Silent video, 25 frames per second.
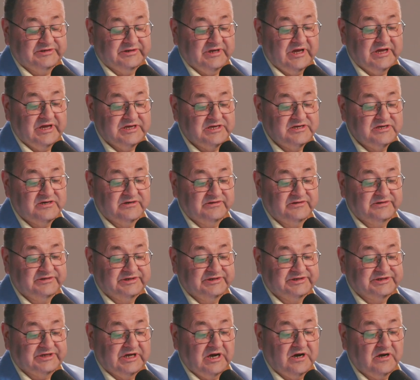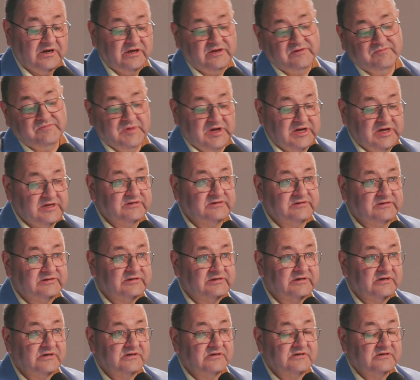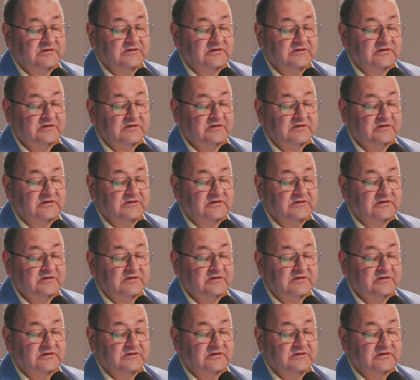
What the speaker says: I hear this argument,